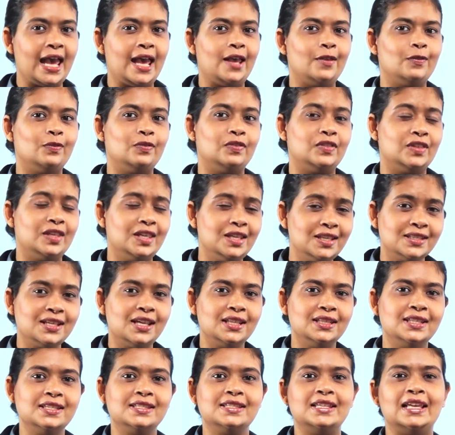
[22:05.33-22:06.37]
and these
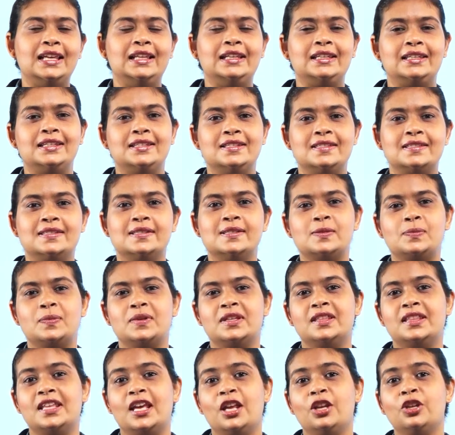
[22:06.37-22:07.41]
are the sentences
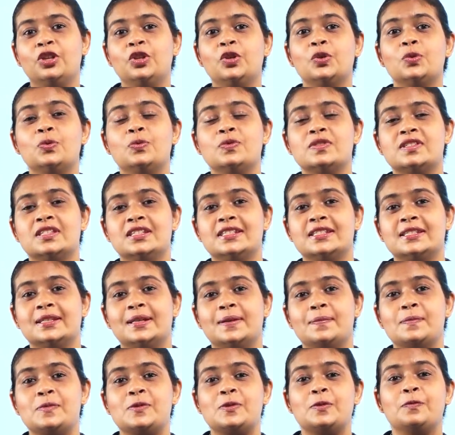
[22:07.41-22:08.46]
we then use in
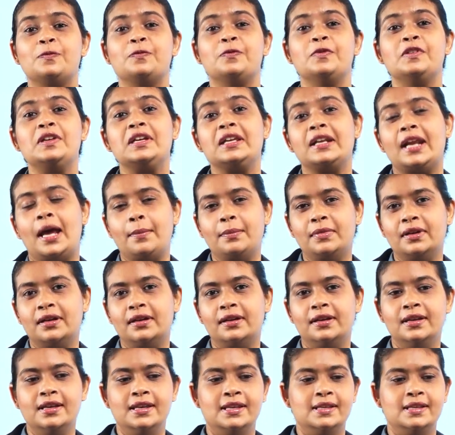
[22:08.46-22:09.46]
terms of grammar.